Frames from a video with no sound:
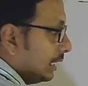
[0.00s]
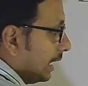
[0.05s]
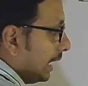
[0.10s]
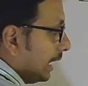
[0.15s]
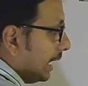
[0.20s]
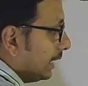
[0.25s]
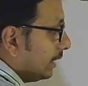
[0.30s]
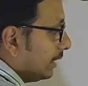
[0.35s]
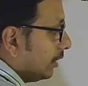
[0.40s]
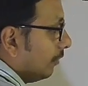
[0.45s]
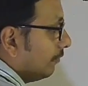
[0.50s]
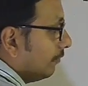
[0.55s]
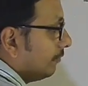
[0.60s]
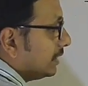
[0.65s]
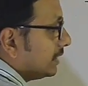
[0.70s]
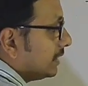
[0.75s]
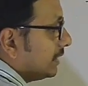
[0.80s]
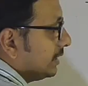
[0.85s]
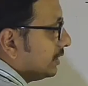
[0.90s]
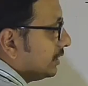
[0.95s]
and
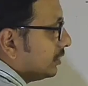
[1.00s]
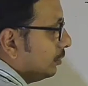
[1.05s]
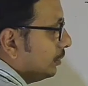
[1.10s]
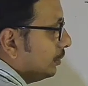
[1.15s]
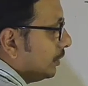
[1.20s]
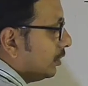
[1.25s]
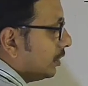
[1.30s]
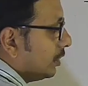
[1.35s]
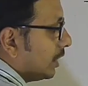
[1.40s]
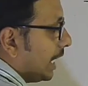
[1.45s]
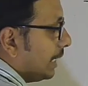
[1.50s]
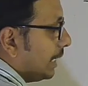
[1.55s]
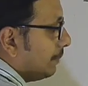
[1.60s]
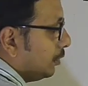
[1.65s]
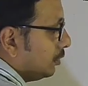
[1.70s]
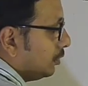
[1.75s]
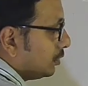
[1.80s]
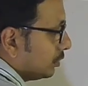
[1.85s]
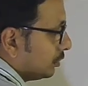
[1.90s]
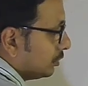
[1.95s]
obviously this will be your
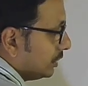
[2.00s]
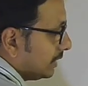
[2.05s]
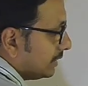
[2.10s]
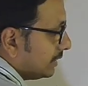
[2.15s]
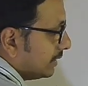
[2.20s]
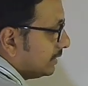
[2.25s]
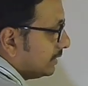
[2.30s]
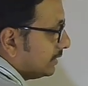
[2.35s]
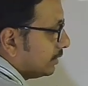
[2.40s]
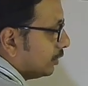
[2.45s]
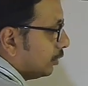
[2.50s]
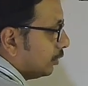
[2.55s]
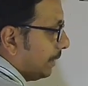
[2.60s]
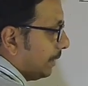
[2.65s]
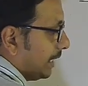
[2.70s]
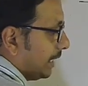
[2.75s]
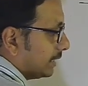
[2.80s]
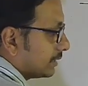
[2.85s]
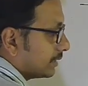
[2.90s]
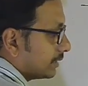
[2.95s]
hypo, so this is your
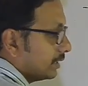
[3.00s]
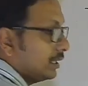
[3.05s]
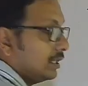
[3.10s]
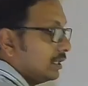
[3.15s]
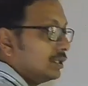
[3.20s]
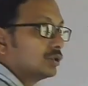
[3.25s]
base.